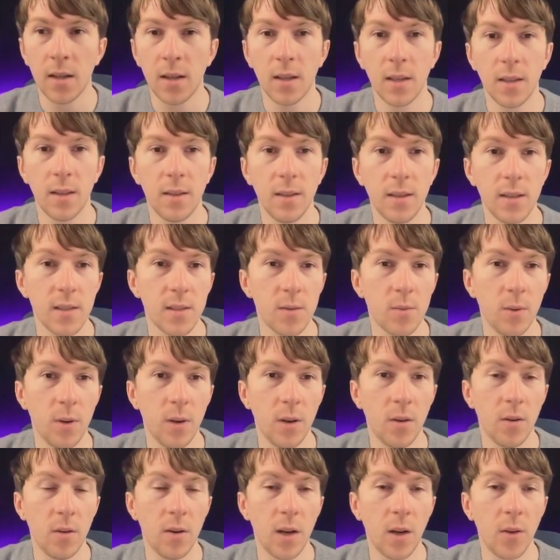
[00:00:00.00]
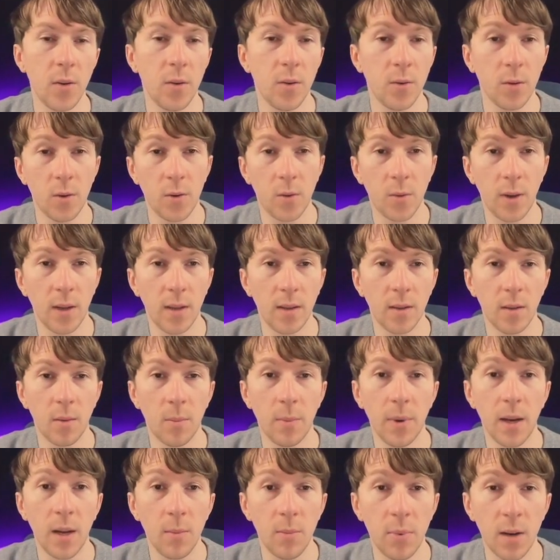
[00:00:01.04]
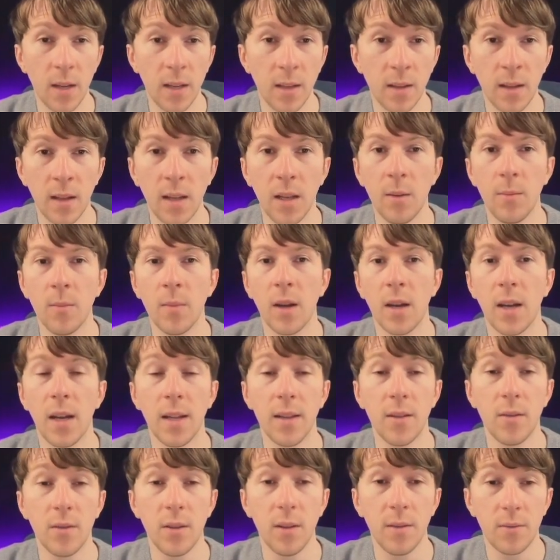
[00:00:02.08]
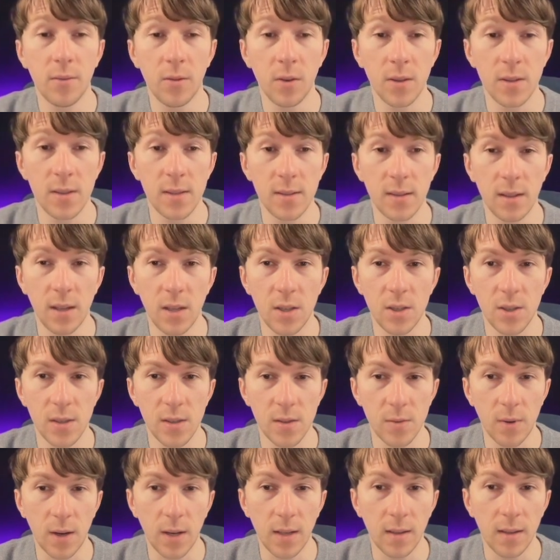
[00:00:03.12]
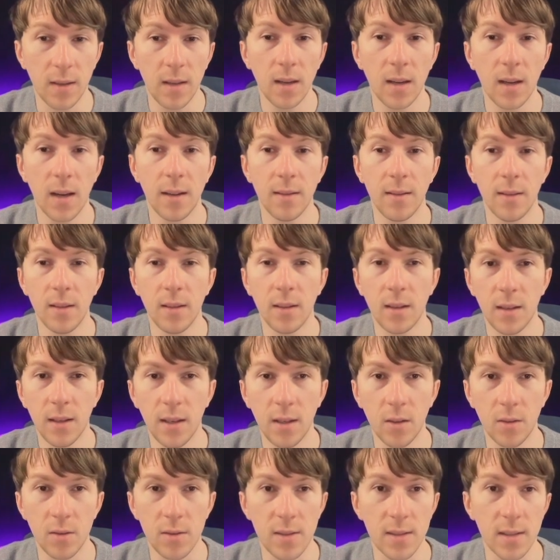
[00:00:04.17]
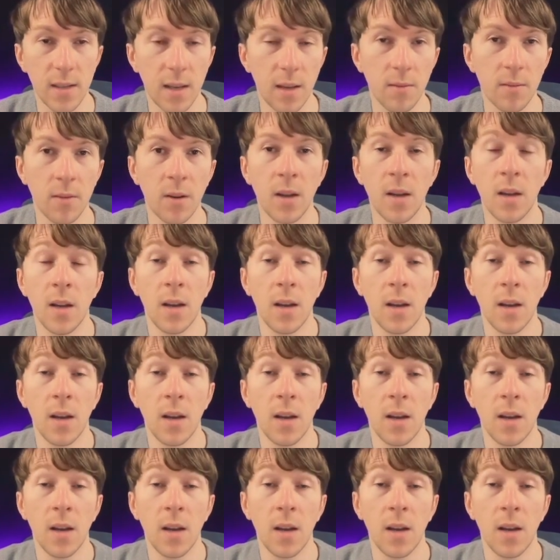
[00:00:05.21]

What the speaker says: This will allow you to create a pipeline name at the different stages right here, and then click on save.